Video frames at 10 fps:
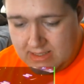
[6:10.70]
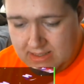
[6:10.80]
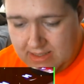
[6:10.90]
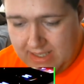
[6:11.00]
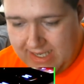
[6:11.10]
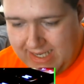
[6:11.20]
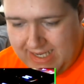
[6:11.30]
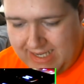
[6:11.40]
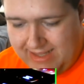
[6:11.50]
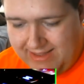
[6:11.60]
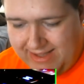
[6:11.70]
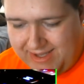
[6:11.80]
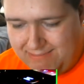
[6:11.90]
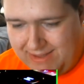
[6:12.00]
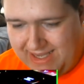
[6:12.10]

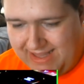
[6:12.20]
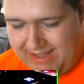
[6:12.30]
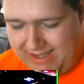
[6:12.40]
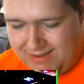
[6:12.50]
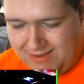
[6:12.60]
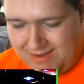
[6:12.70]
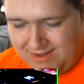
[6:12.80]
Last but not least,